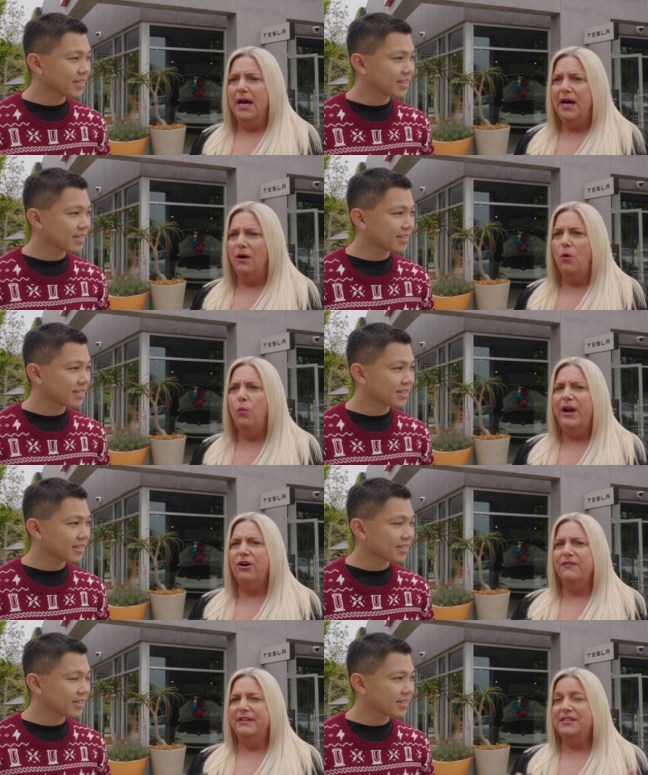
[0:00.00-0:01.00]
Speaker 1: uh, aware
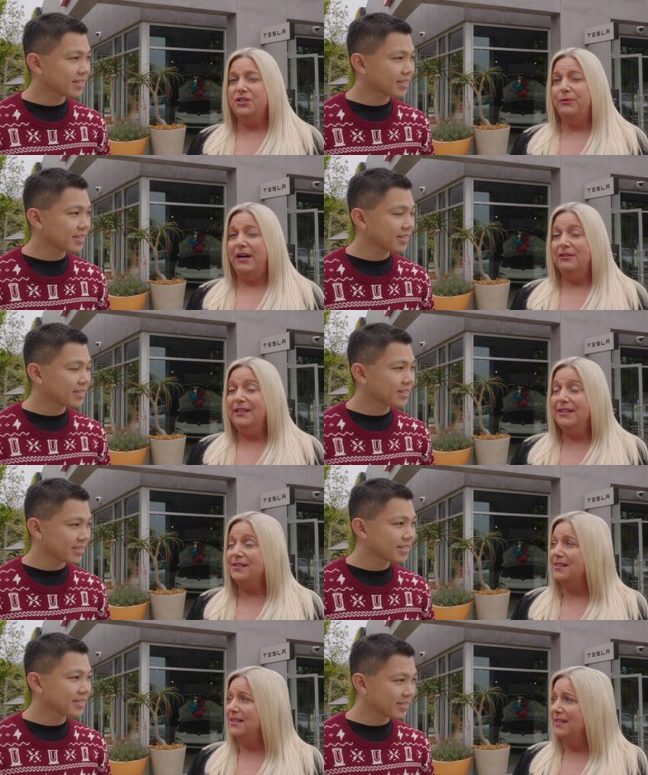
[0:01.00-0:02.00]
of its
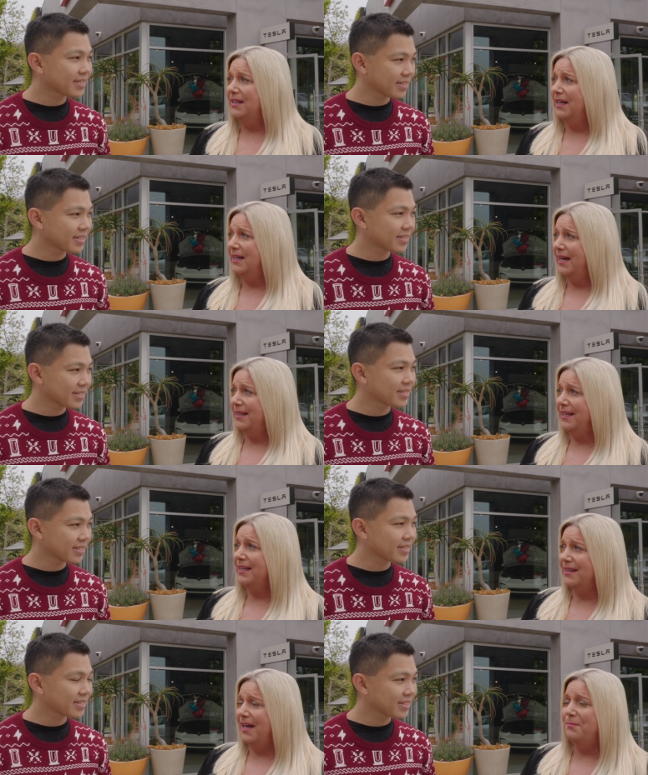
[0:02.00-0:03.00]
surroundings I think,
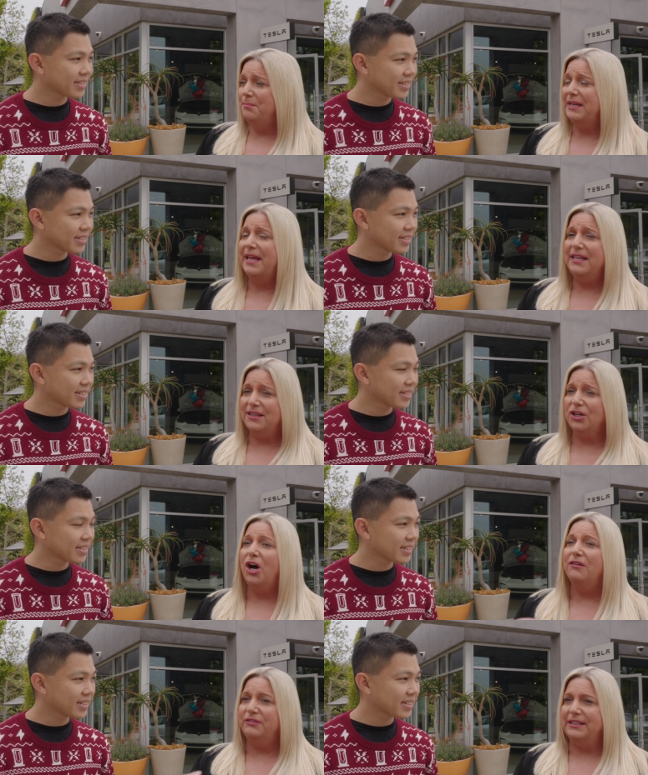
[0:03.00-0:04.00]
uh, but I think the
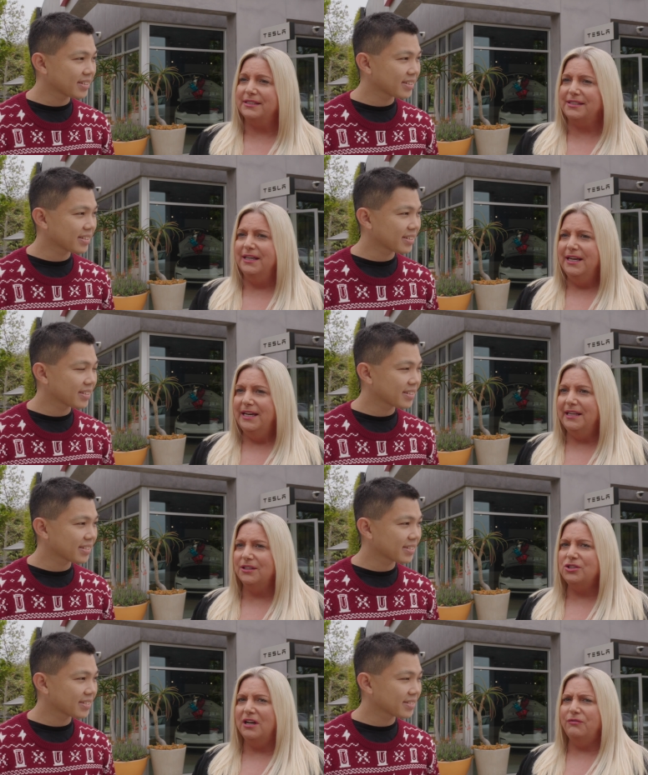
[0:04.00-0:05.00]
confidence in the
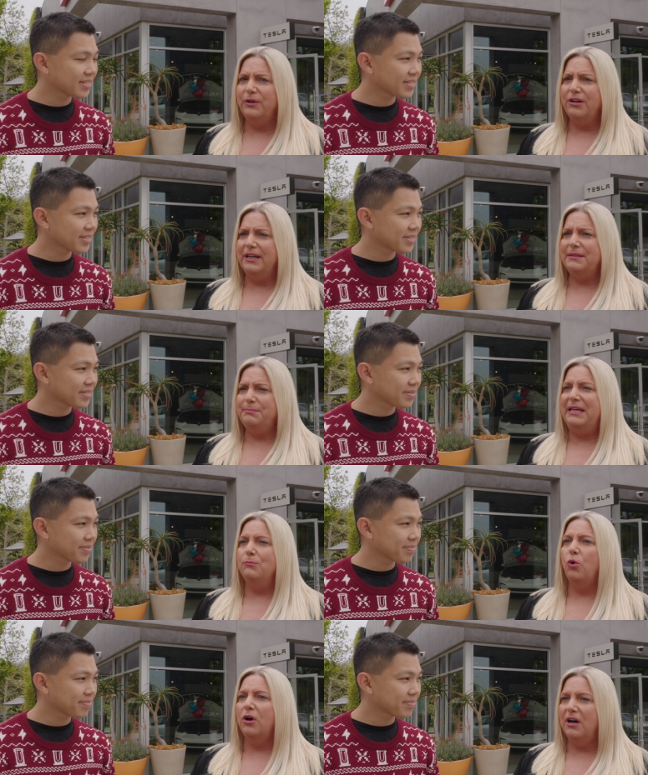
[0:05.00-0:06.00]
software, it being
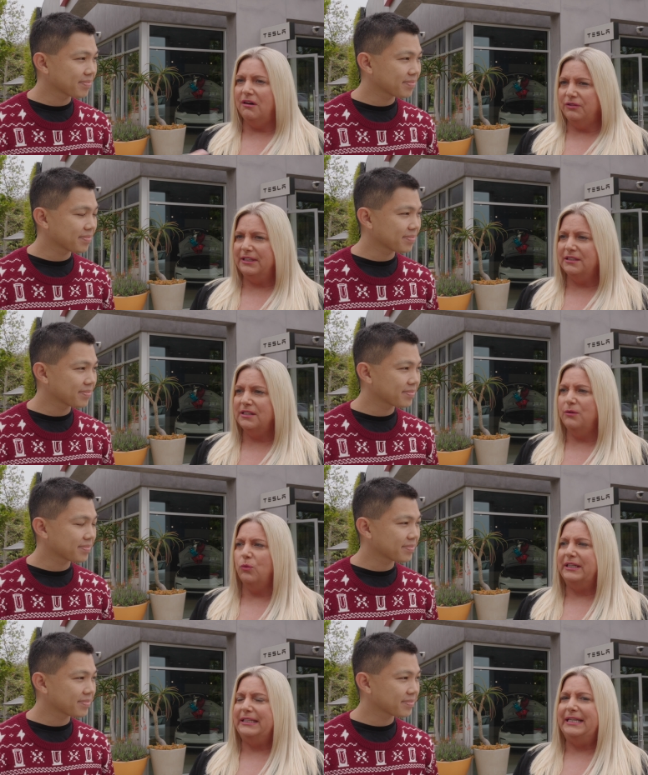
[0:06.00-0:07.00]
more confident in what
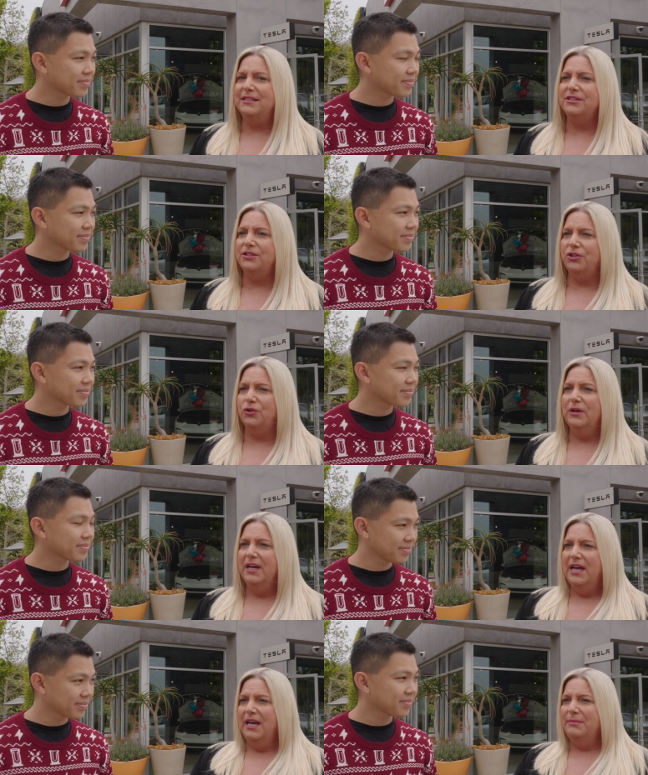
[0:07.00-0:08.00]
it needs to do,
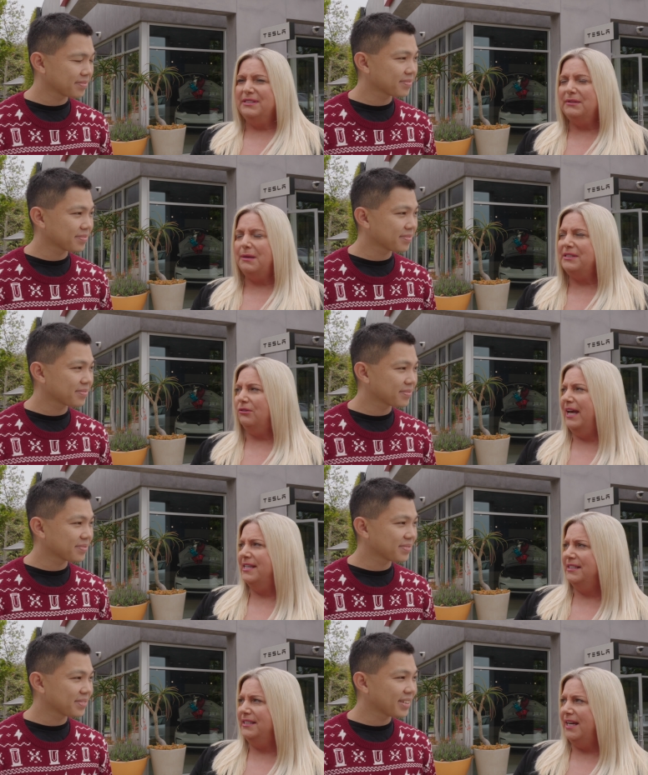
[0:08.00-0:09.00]
sometimes it'll
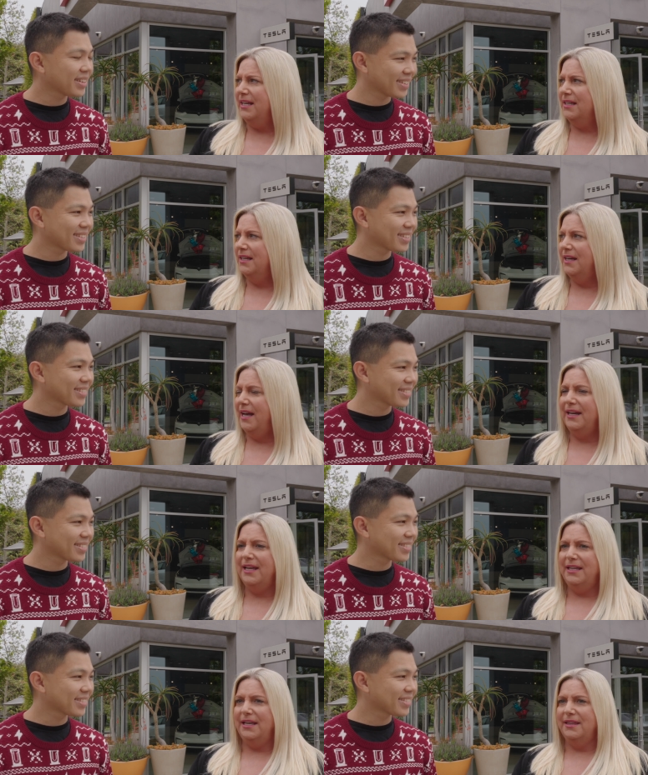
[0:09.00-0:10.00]
hesitate, and I
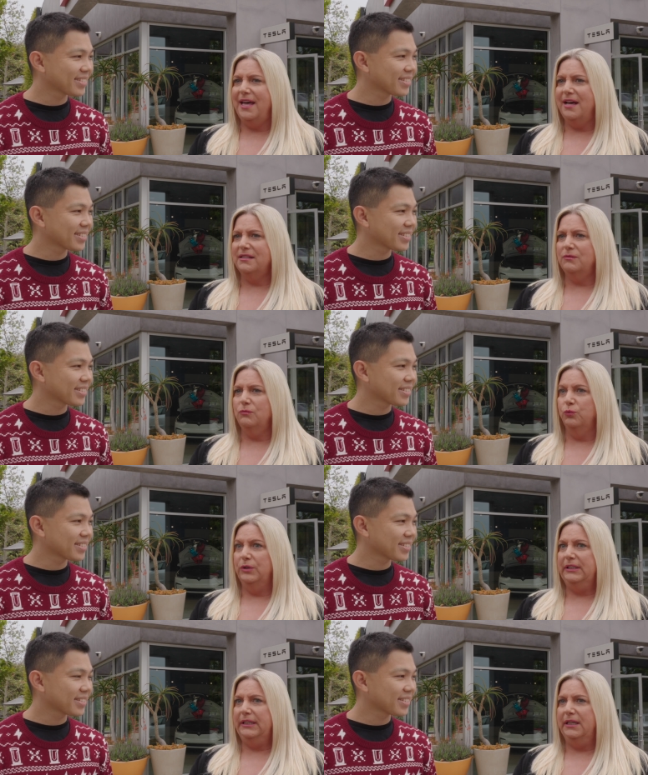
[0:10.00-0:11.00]
think that
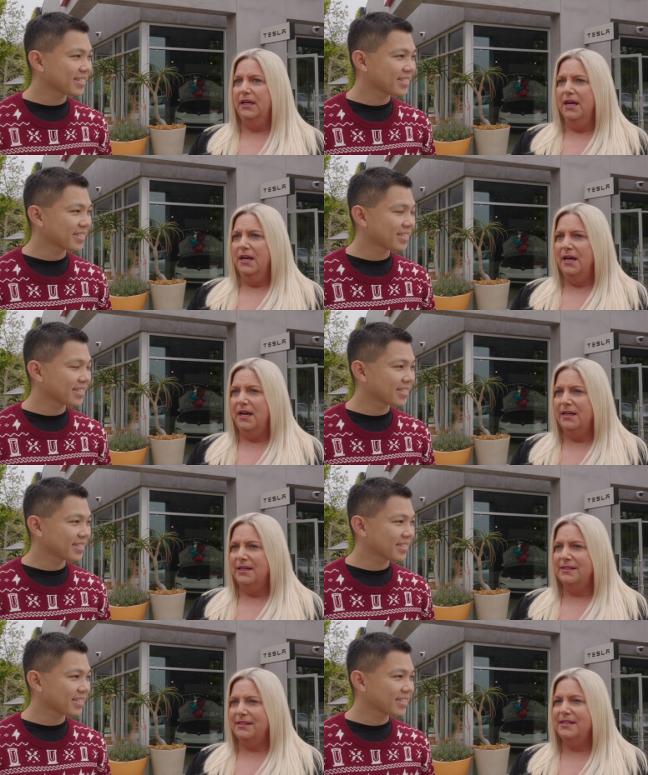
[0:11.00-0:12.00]
really uh,
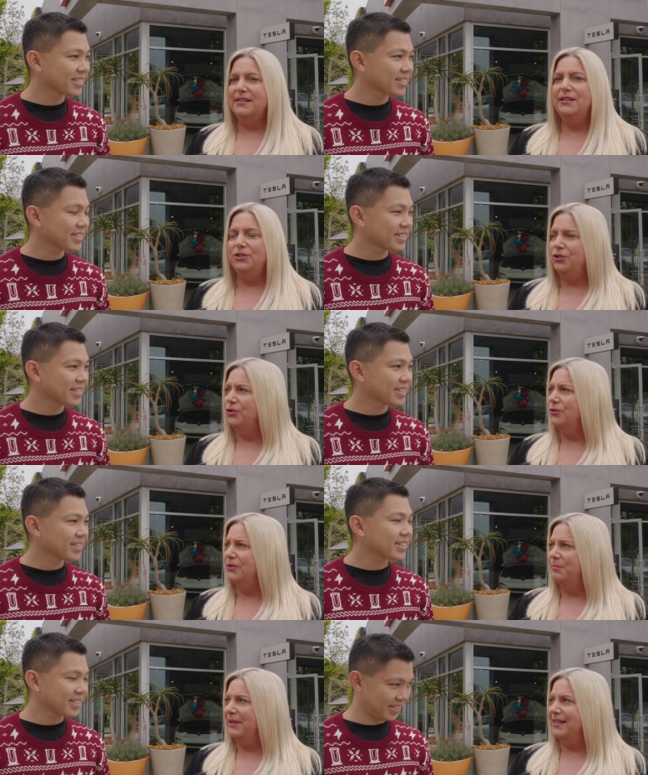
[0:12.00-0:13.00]
is is an issue
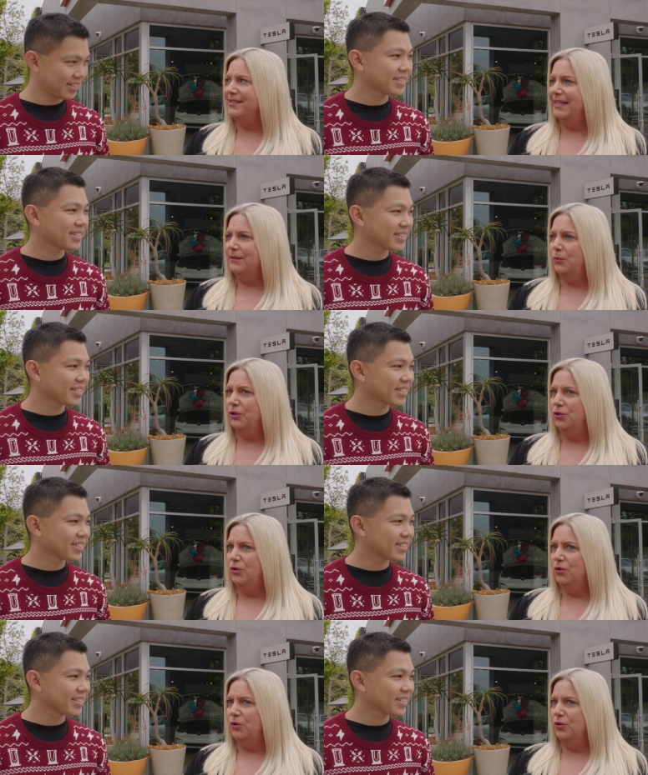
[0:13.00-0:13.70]
because it, we,